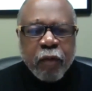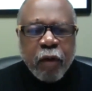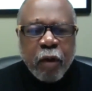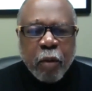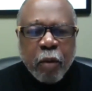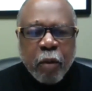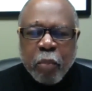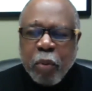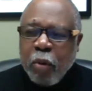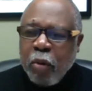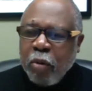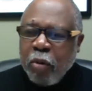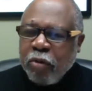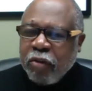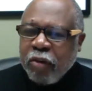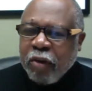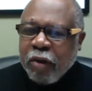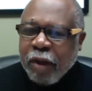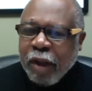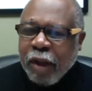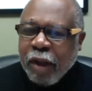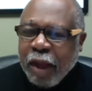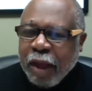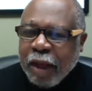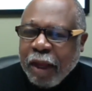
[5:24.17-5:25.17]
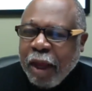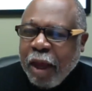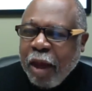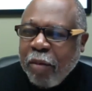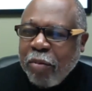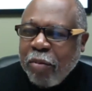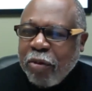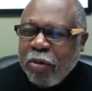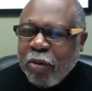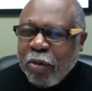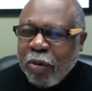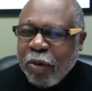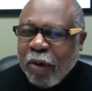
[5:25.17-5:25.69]
a person like
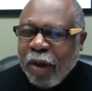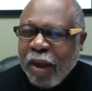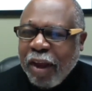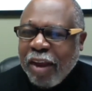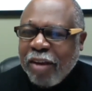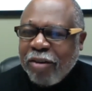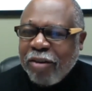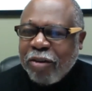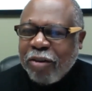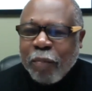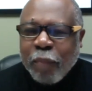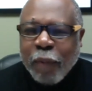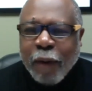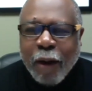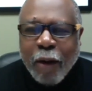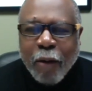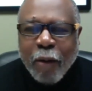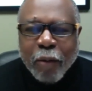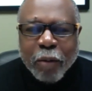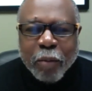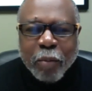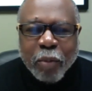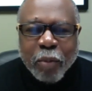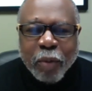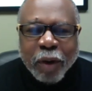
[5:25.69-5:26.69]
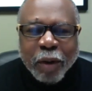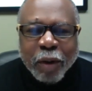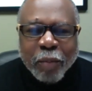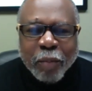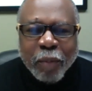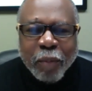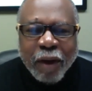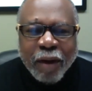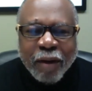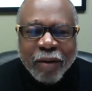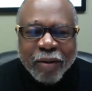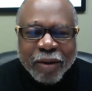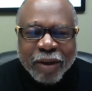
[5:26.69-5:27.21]
Abdul has the power to bring
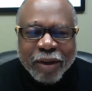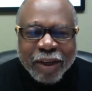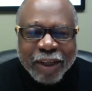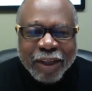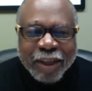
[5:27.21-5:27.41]
about